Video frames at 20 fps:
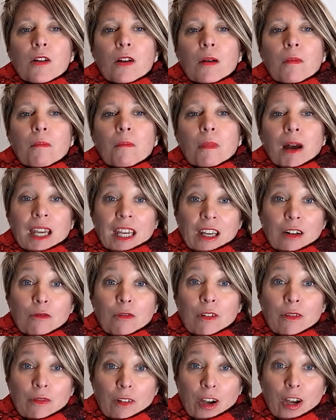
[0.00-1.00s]
make a
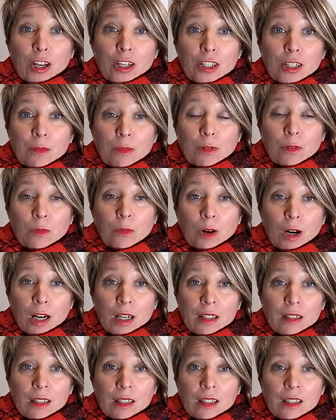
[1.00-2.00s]
reversible
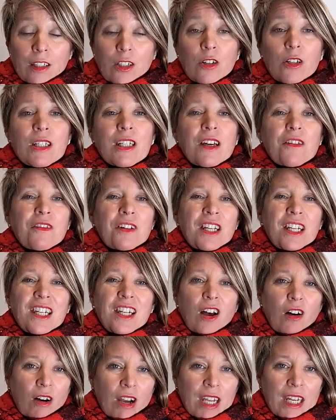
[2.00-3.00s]
one. You can definitely
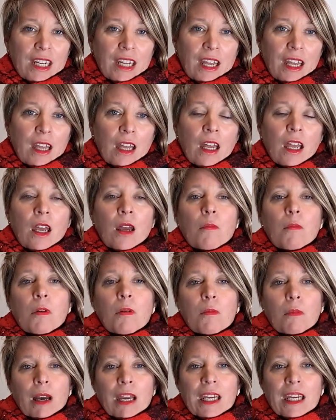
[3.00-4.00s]
line it,
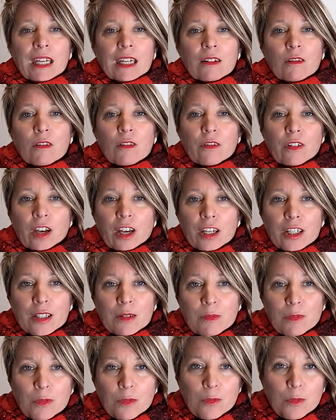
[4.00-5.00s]
but making it
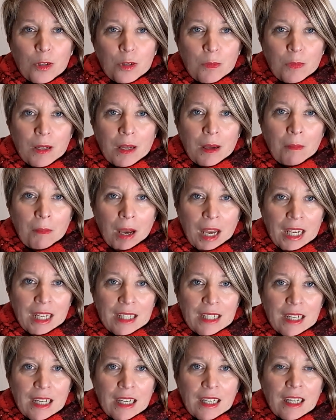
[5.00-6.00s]
reversible would be
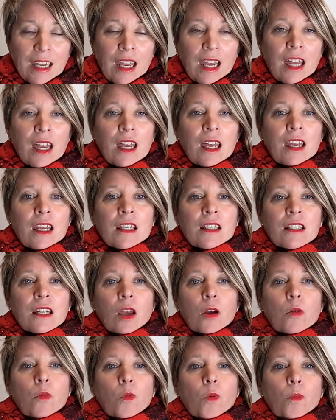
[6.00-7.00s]
amazing.
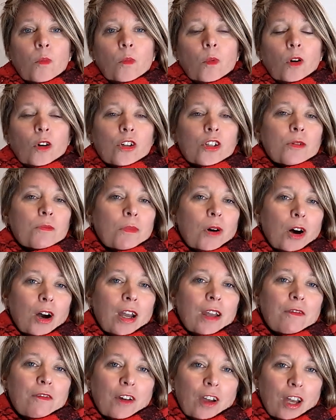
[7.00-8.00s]
So what's
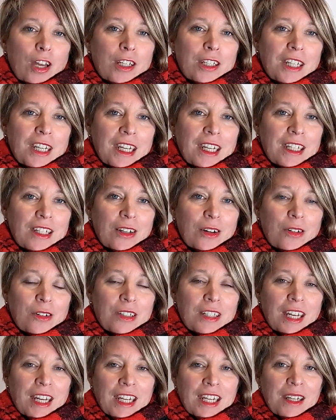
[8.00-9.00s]
my verdict on
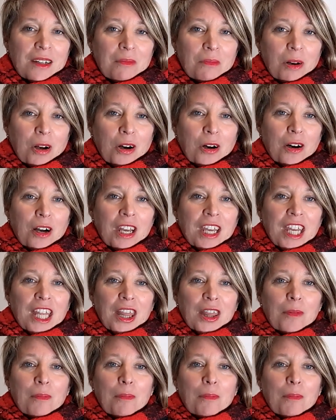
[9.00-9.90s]
taking part in the